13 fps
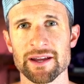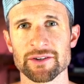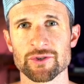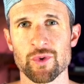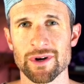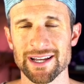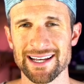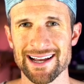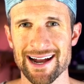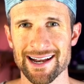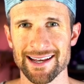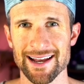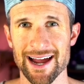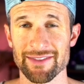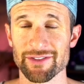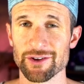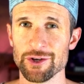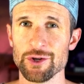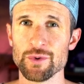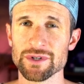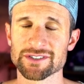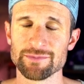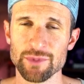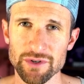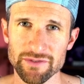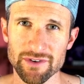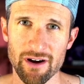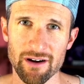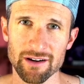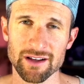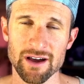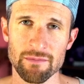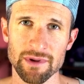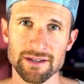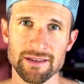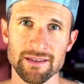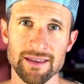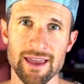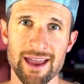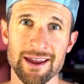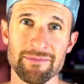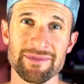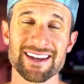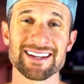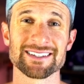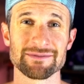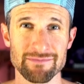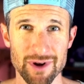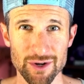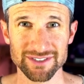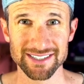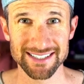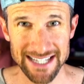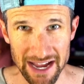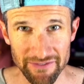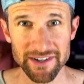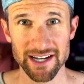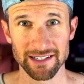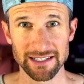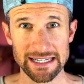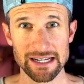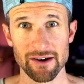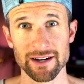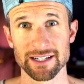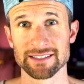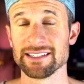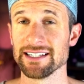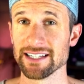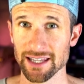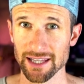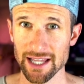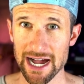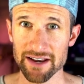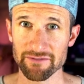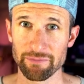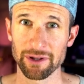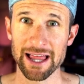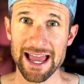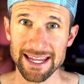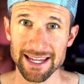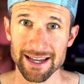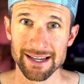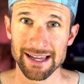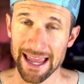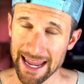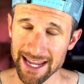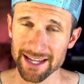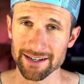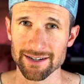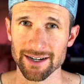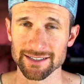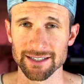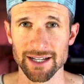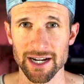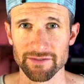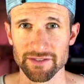2099, the newest move card coming to the game that is most definitely going to see a lot of play and cause a lot of